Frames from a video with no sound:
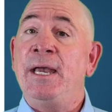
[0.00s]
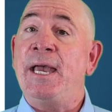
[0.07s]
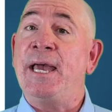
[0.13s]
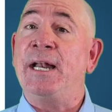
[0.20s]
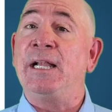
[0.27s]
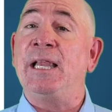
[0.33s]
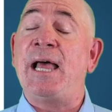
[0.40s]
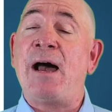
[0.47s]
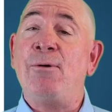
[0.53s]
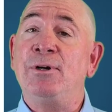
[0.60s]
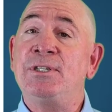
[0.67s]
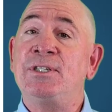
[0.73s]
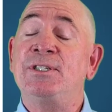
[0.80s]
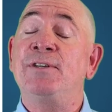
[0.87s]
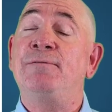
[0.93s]
and allow
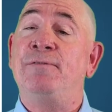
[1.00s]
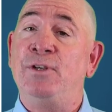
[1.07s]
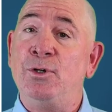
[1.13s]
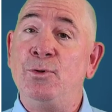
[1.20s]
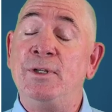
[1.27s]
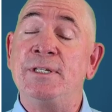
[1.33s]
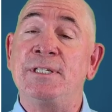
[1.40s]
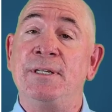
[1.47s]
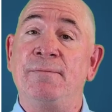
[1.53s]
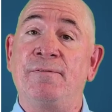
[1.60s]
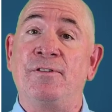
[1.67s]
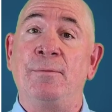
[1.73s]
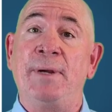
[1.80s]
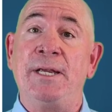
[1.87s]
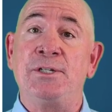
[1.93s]
us to view this
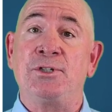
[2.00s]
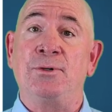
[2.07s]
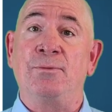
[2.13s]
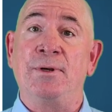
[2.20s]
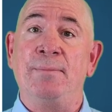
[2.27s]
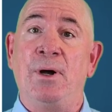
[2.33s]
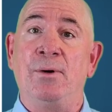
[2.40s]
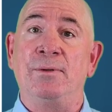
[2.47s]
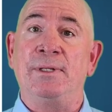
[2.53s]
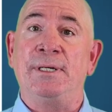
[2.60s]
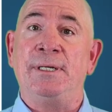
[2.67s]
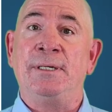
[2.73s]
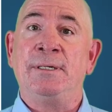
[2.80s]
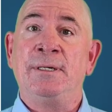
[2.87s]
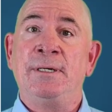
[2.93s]
information remotely.